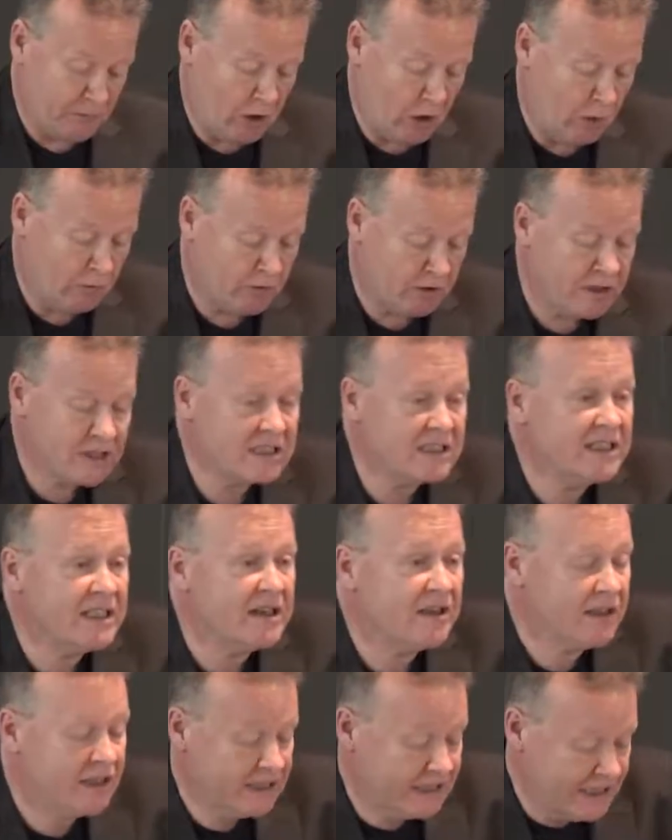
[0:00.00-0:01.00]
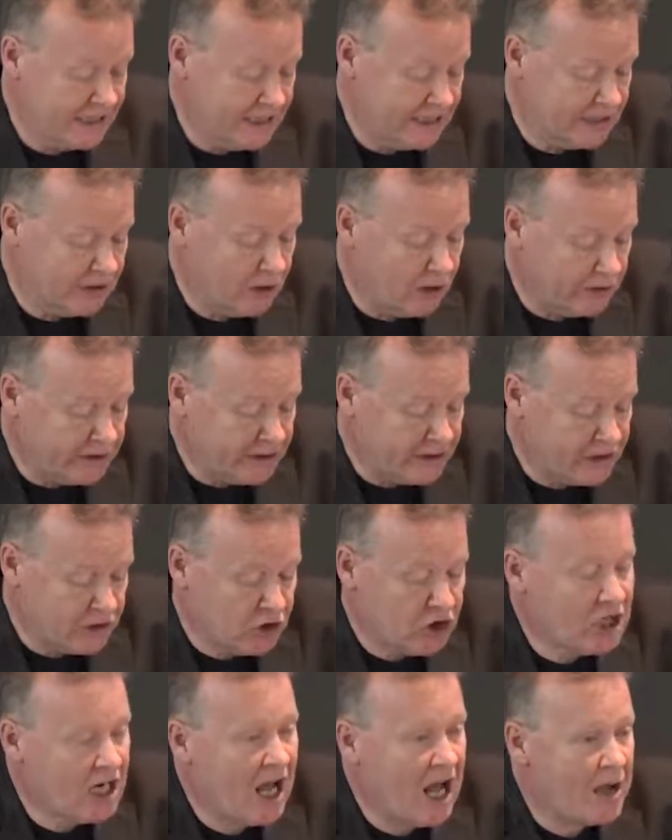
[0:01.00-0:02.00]
obviously, this is not the
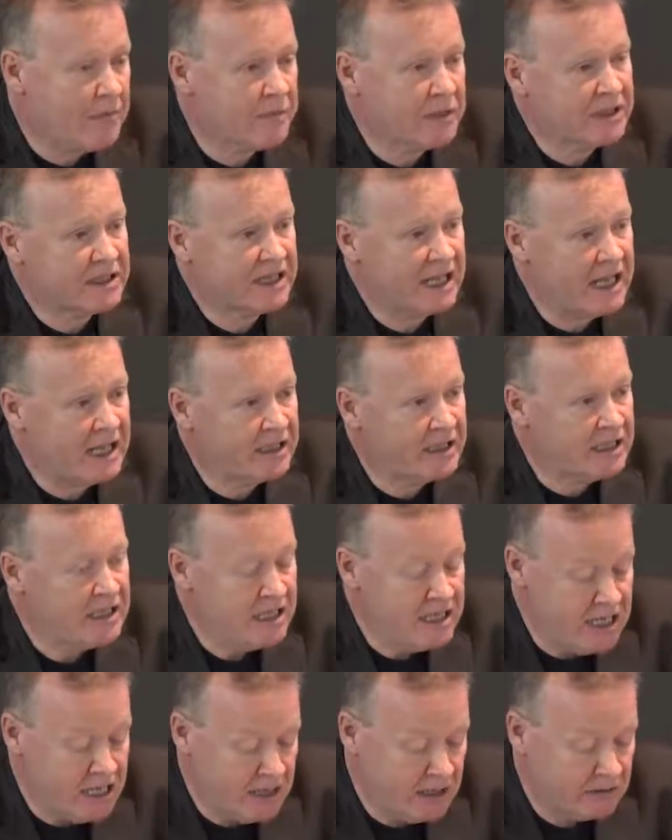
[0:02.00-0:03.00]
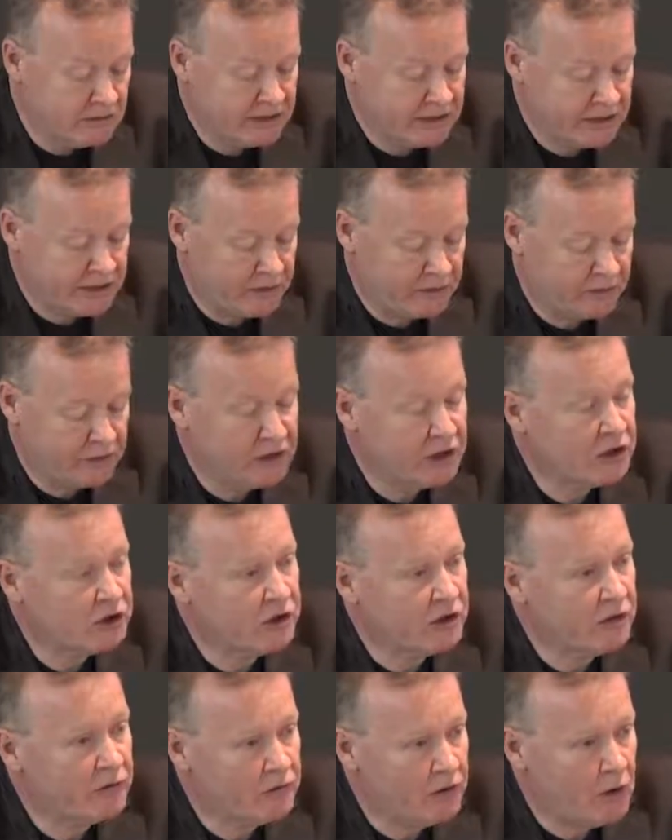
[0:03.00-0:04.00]
sharpest and clearest
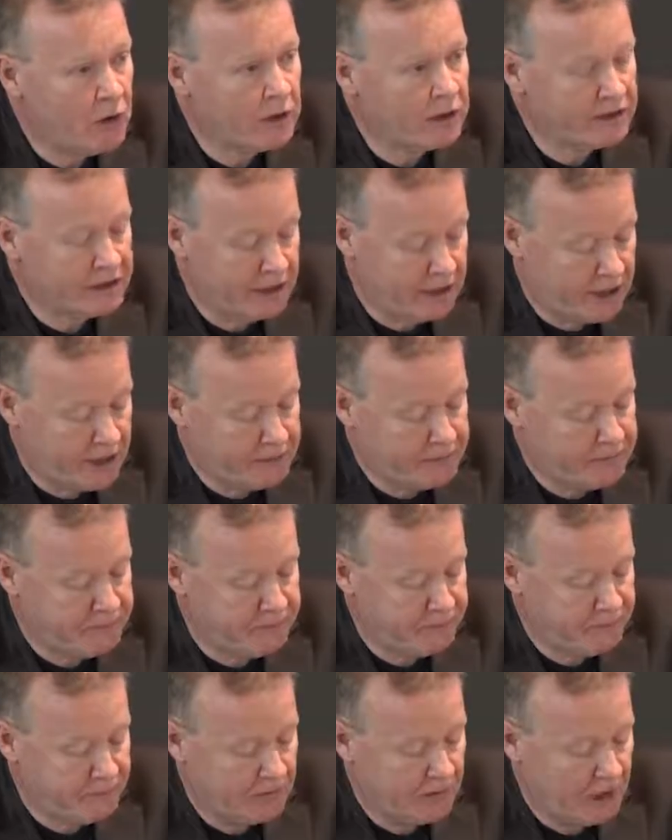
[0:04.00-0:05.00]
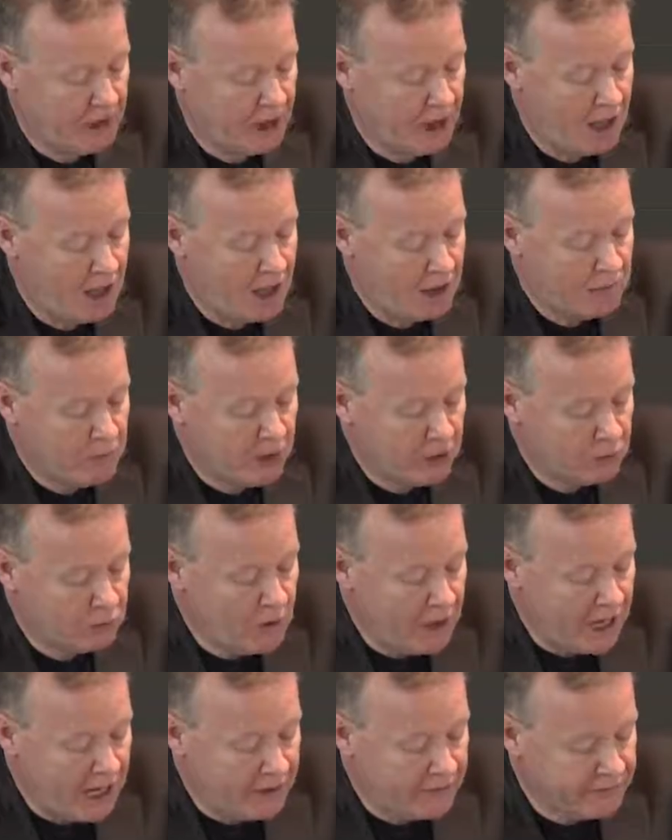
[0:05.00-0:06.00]
definition of all time. But
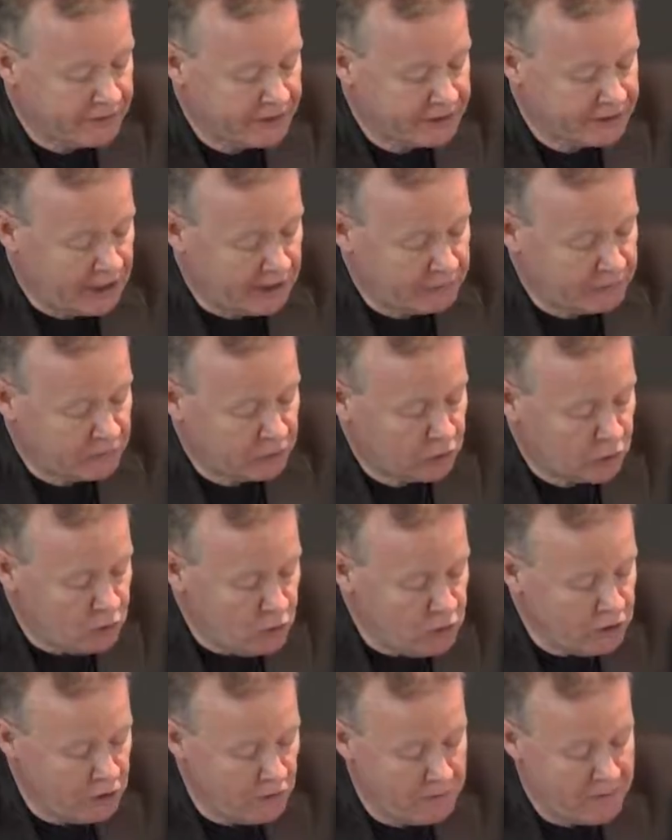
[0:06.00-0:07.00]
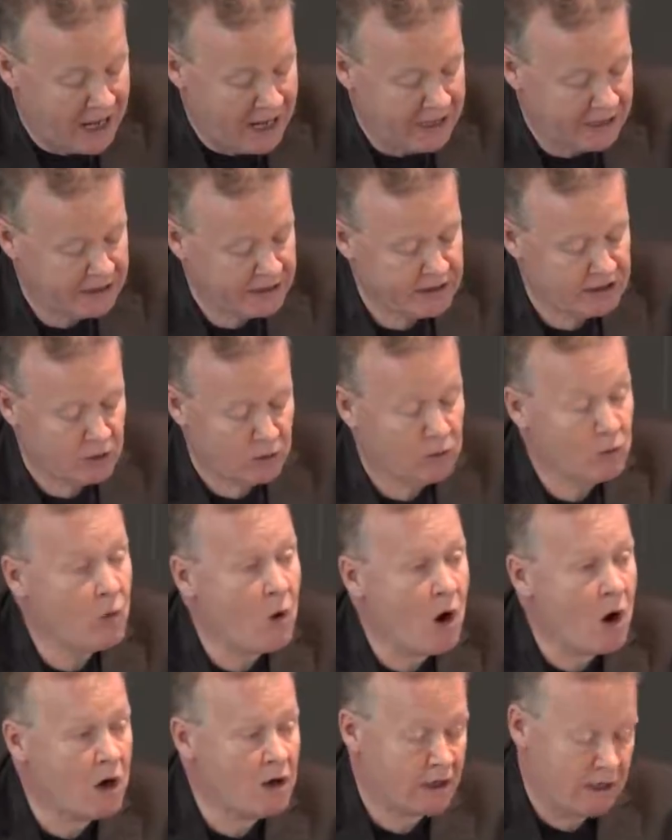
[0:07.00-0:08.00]
we have some two domains,
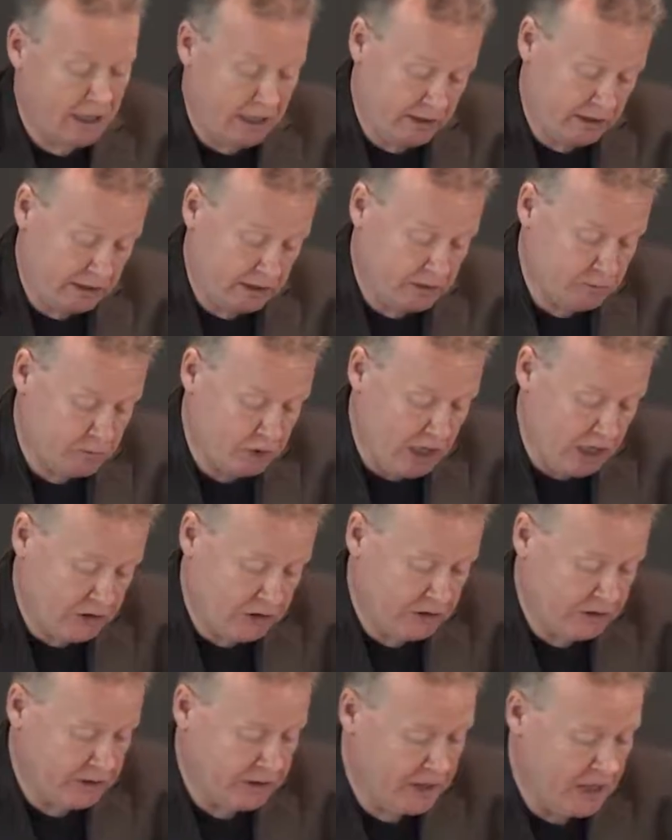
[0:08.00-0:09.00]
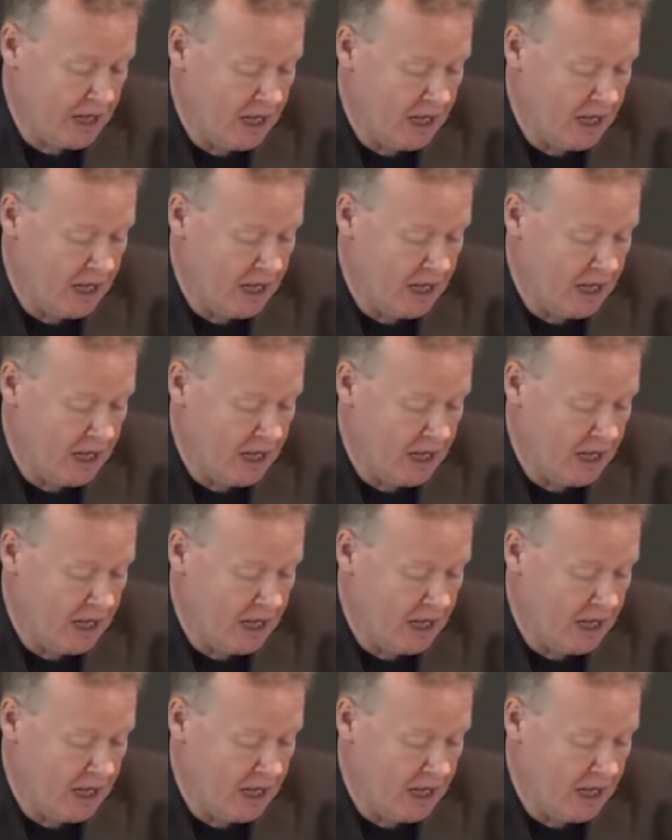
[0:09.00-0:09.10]
work and expression,